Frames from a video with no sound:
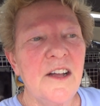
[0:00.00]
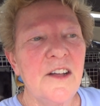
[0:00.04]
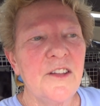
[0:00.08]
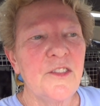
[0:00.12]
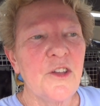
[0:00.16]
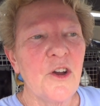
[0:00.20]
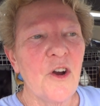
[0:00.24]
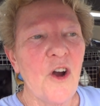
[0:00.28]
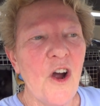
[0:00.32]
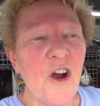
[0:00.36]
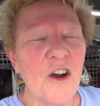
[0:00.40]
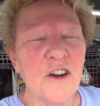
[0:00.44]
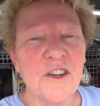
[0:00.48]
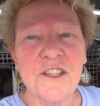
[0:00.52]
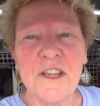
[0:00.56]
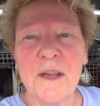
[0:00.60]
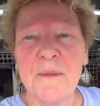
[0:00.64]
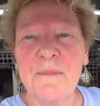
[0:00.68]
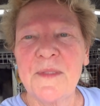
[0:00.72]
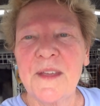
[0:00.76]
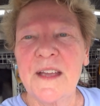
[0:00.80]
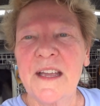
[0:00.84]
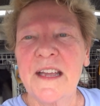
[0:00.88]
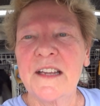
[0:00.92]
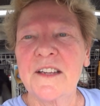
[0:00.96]
There are
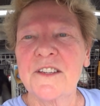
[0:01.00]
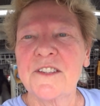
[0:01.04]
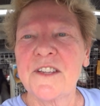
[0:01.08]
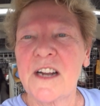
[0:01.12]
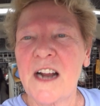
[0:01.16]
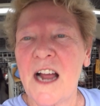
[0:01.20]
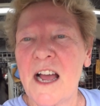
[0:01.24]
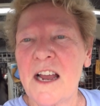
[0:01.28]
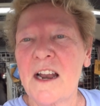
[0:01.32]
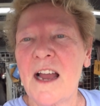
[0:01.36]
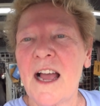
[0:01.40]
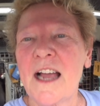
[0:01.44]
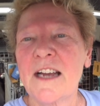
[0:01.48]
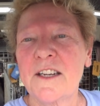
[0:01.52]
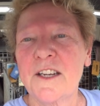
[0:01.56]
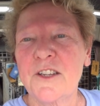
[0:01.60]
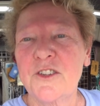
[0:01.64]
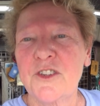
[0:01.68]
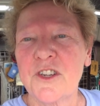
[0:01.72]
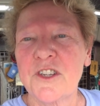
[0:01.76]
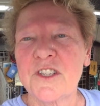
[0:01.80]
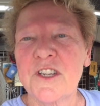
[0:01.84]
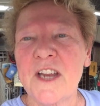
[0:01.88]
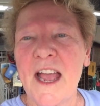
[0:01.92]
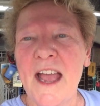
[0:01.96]
some things that I like to
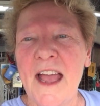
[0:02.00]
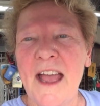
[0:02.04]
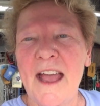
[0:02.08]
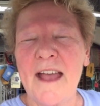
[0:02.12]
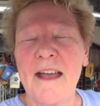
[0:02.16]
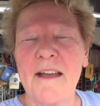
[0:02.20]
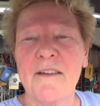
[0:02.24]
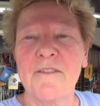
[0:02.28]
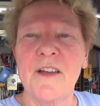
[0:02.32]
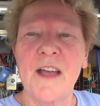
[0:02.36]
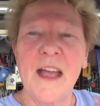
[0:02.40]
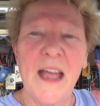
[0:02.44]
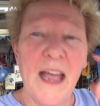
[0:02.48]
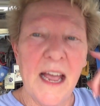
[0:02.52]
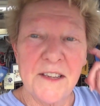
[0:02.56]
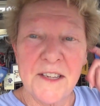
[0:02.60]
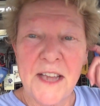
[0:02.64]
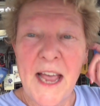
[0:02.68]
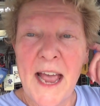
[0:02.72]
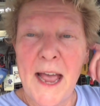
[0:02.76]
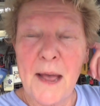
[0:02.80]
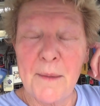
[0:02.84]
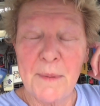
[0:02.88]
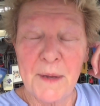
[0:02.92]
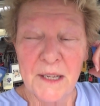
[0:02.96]
just have as
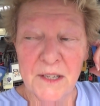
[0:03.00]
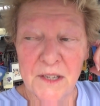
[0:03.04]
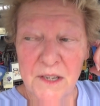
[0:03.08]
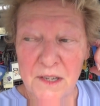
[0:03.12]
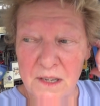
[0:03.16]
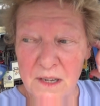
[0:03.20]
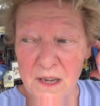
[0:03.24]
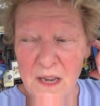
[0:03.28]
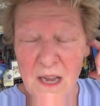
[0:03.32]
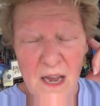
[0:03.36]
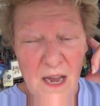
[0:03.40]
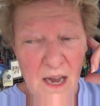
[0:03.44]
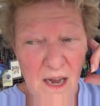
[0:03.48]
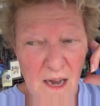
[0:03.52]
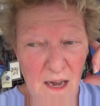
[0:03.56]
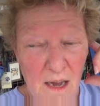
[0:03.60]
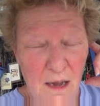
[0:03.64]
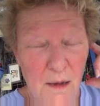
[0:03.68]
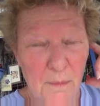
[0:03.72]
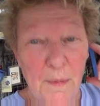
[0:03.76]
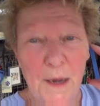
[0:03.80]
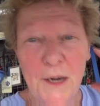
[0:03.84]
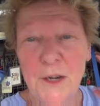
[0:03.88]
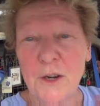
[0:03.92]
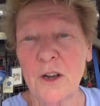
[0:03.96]
habits.
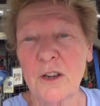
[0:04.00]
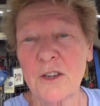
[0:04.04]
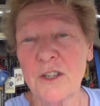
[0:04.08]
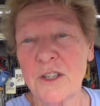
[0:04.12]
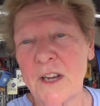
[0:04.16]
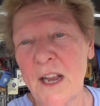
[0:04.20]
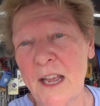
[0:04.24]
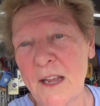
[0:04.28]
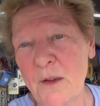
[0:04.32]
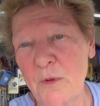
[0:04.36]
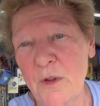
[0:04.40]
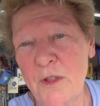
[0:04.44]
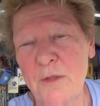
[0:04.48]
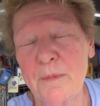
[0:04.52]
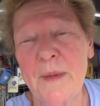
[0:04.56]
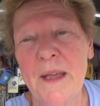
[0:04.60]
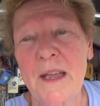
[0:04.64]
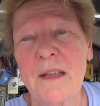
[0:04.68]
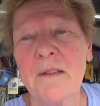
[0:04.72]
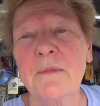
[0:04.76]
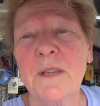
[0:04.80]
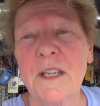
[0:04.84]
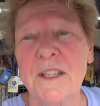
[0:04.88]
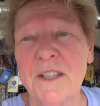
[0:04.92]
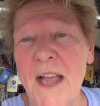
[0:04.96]
My dog staying with
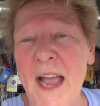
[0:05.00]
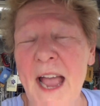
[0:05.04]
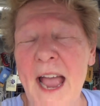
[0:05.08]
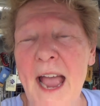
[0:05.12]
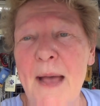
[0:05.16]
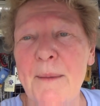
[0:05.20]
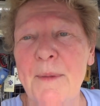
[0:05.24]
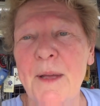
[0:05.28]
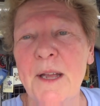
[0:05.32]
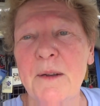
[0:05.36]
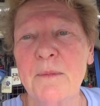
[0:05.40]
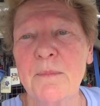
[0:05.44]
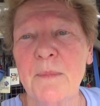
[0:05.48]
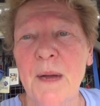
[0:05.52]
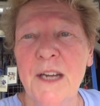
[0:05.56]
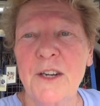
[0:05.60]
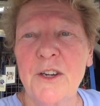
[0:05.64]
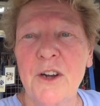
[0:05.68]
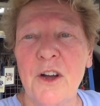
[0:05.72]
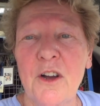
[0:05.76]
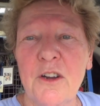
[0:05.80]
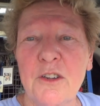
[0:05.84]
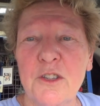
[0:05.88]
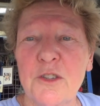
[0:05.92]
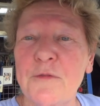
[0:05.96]
me is a habit. My
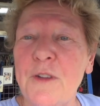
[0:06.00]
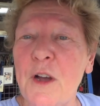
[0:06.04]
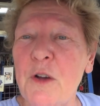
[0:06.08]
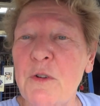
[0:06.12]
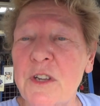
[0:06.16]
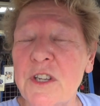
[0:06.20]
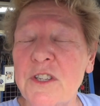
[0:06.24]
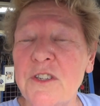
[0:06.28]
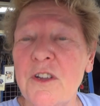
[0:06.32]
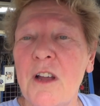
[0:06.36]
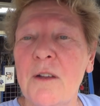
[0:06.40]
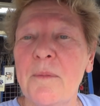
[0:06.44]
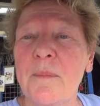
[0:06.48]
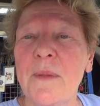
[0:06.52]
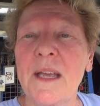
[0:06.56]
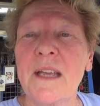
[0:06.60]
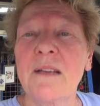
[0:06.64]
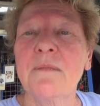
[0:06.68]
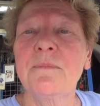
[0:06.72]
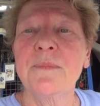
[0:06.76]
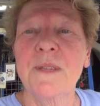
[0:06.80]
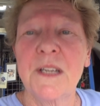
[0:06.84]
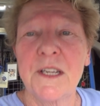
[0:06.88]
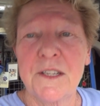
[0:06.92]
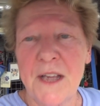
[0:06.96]
dog's focus on me
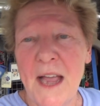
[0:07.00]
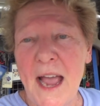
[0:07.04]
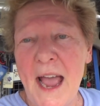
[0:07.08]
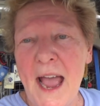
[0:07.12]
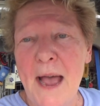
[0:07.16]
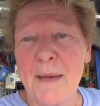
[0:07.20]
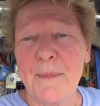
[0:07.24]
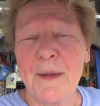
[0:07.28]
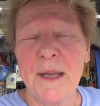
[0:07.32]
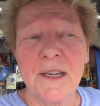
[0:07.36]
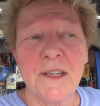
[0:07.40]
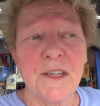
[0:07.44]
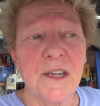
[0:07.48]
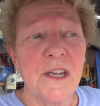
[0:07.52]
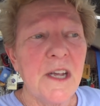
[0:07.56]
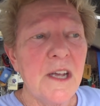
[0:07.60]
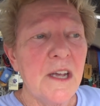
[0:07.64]
is a habit.